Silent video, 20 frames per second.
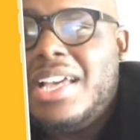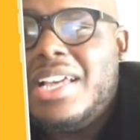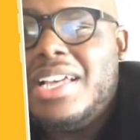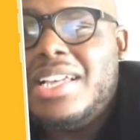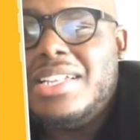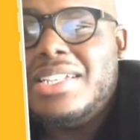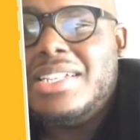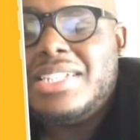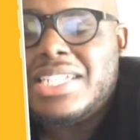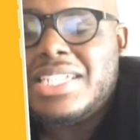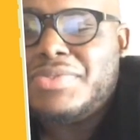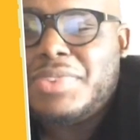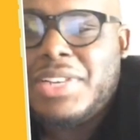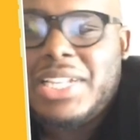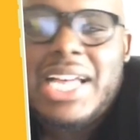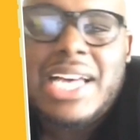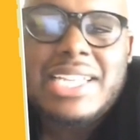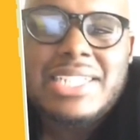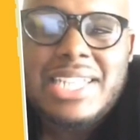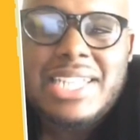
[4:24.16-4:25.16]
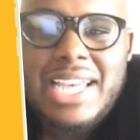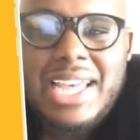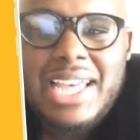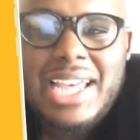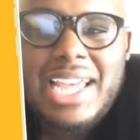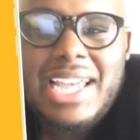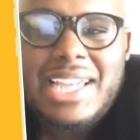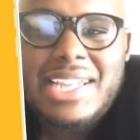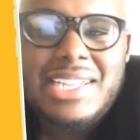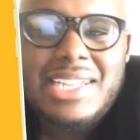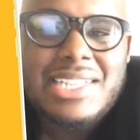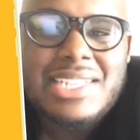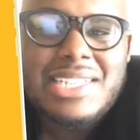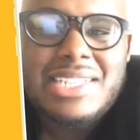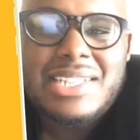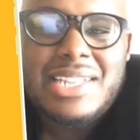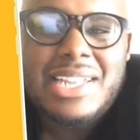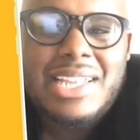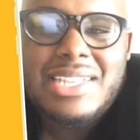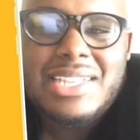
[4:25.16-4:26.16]
just realize that
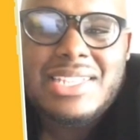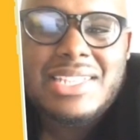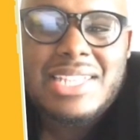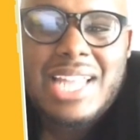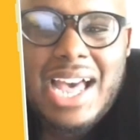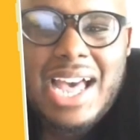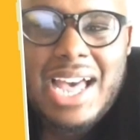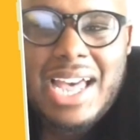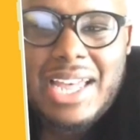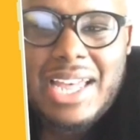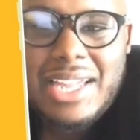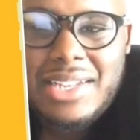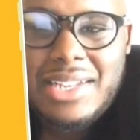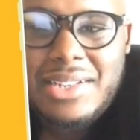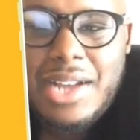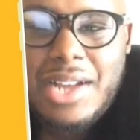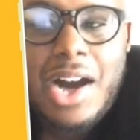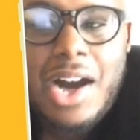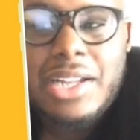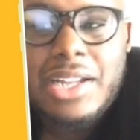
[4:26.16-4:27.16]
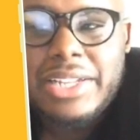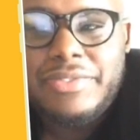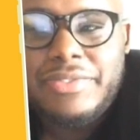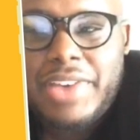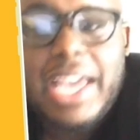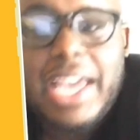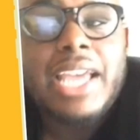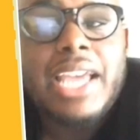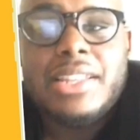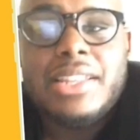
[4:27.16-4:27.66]
it's not all in vain.